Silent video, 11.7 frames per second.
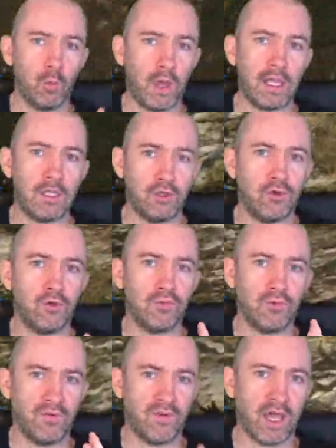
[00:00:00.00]
when you
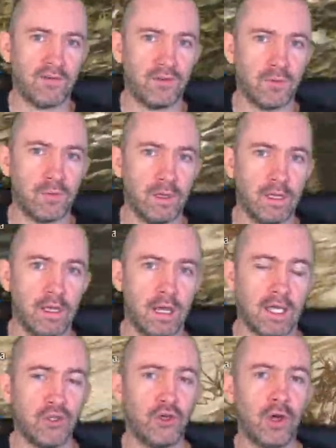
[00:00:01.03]
revive them.
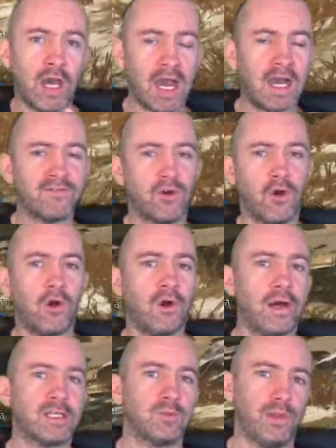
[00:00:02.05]
And you have
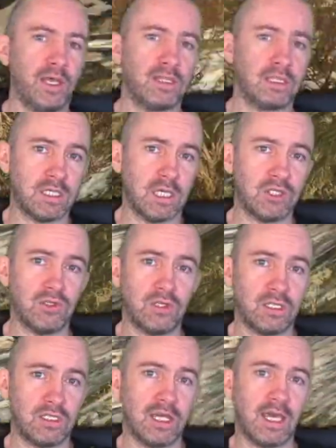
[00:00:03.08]
got a split decision
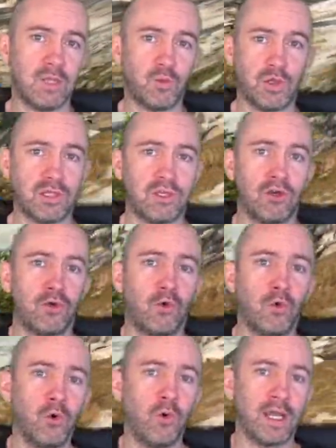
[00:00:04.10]
to decide whether you
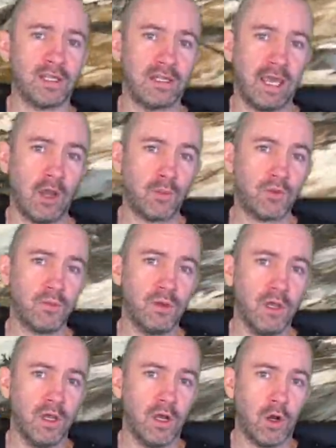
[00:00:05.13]
go and help
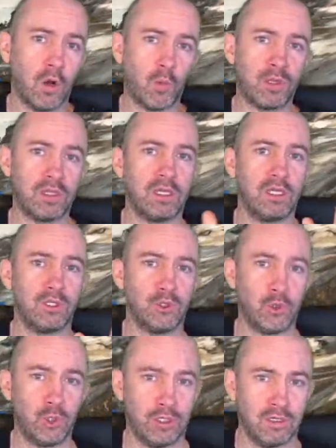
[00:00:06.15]
them or whether you
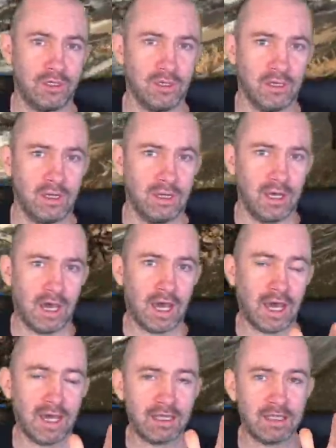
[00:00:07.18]
don't.
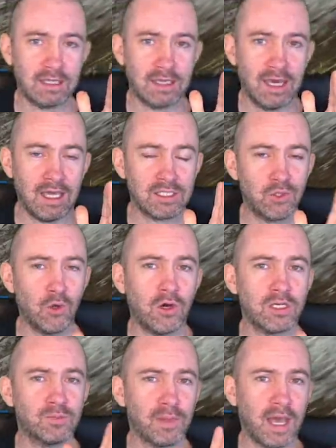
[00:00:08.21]
And it's
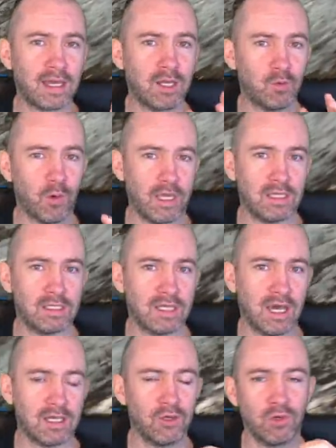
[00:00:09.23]
not as black and white as
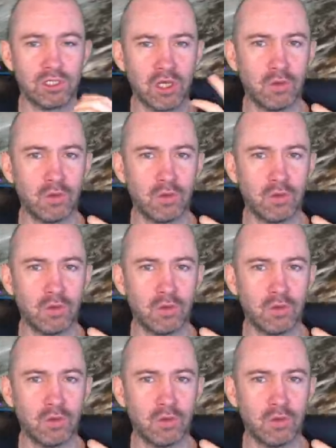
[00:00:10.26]
that. You know, it